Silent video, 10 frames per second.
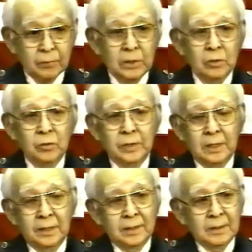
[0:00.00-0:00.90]
We knew
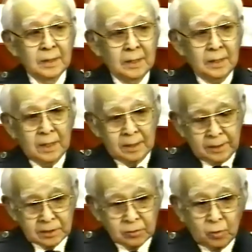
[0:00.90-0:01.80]
the, uh,
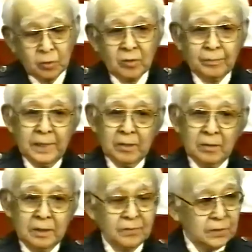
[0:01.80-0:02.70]
this oral battle
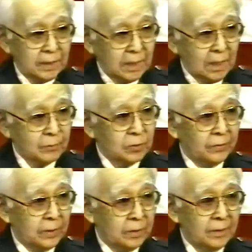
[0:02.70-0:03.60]
gives the names of
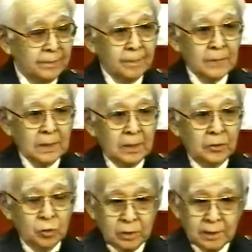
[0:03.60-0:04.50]
the uh,
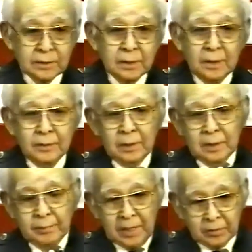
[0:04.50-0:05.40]
units, the
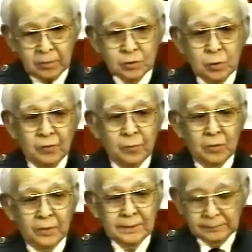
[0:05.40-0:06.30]
commander, and so forth.